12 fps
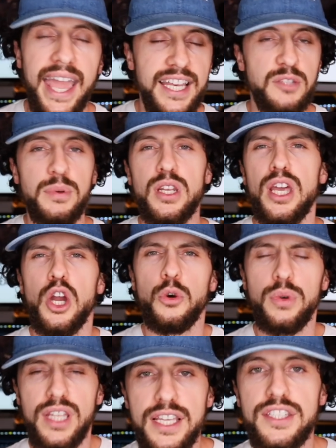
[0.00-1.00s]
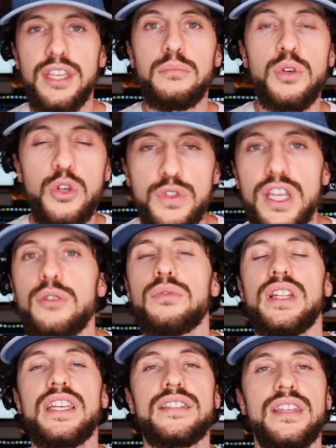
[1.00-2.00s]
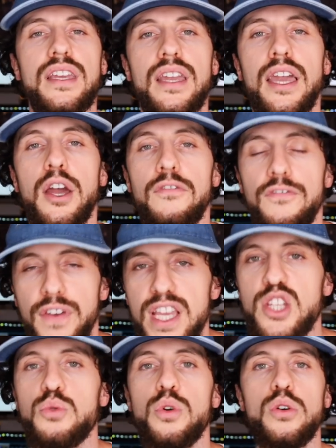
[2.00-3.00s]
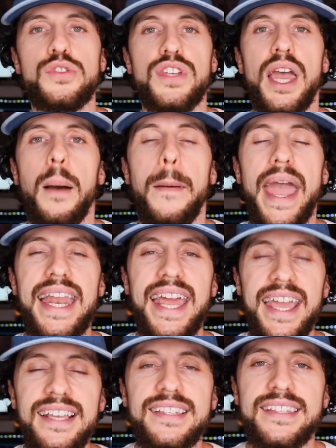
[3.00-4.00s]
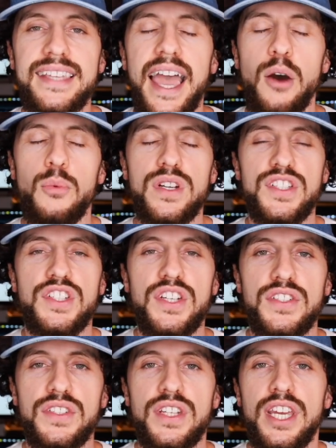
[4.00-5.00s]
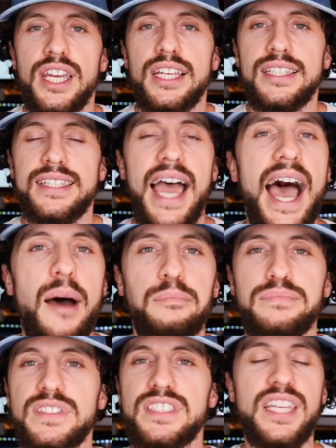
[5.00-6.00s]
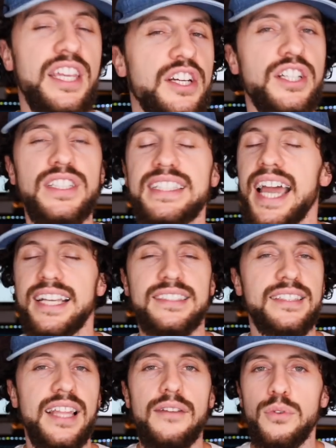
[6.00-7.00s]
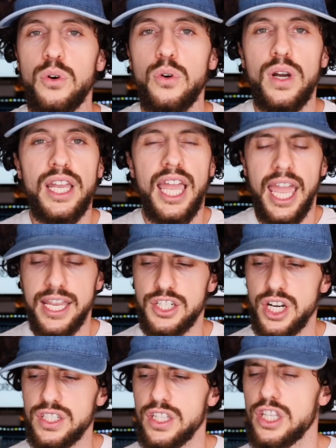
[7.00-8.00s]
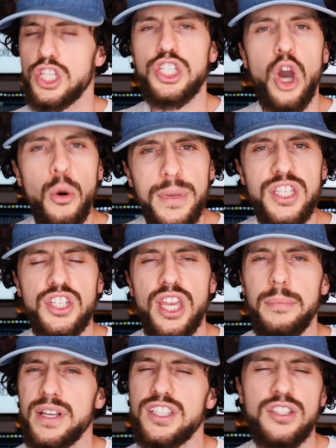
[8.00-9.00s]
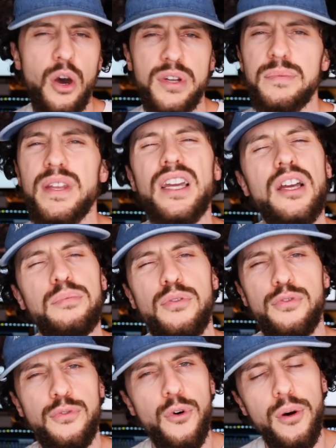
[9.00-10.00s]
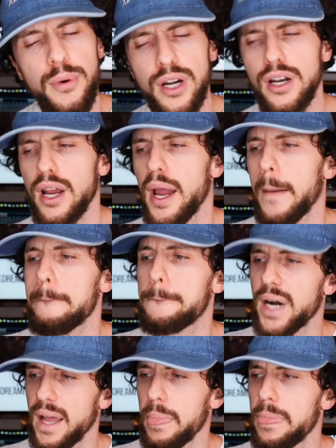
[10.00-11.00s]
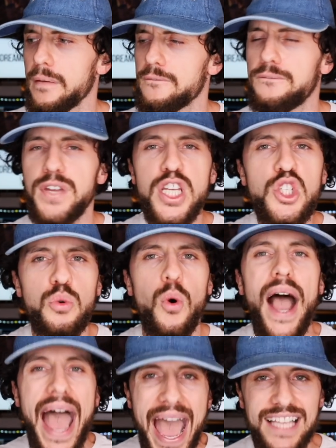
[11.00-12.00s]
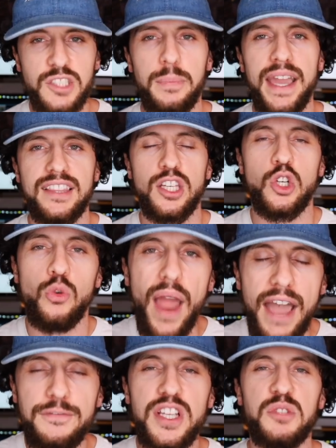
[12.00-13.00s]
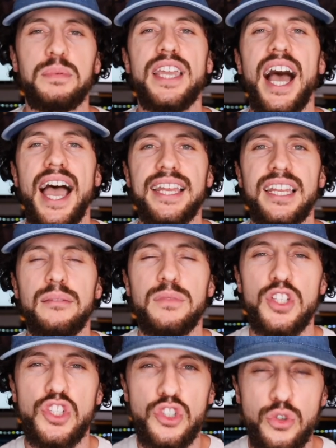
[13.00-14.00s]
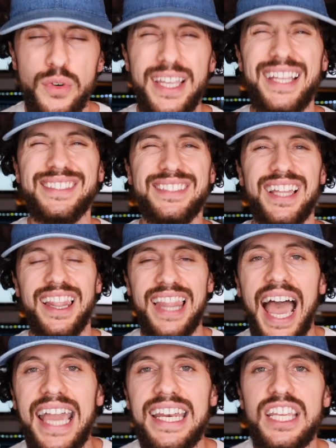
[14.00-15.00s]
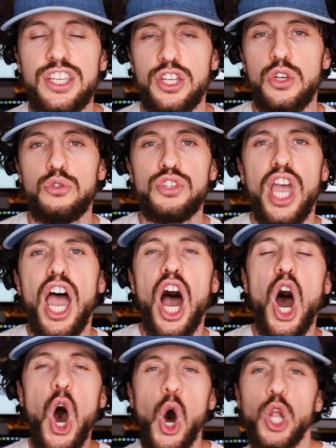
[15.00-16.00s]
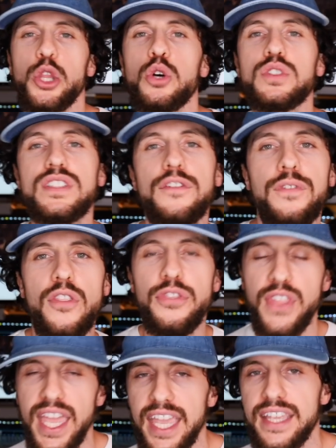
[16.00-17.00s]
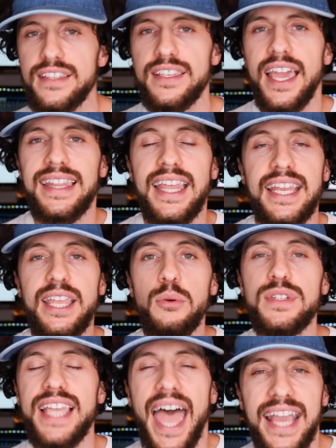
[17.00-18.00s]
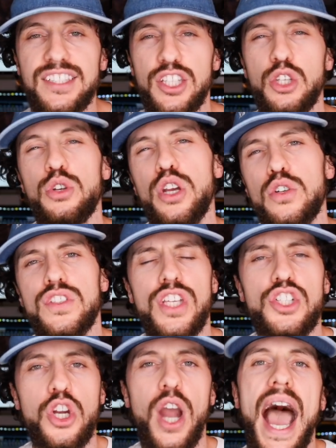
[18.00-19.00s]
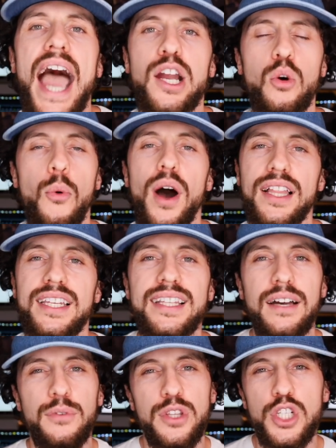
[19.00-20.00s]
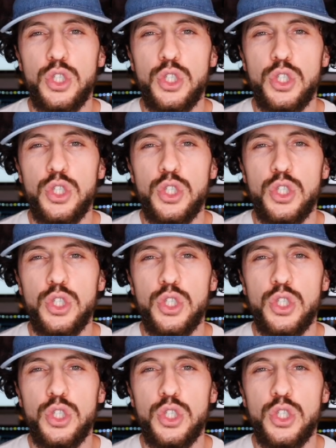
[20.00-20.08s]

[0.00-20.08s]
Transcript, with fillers: Andy's been releasing music, releasing visuals, and his set was just top tier, next level in terms of the showmanship, because he's always been a good performer, but the visual aspect, the graphics behind him, the screens, the lighting cues, all those different things that he was executing on such a high quality level, the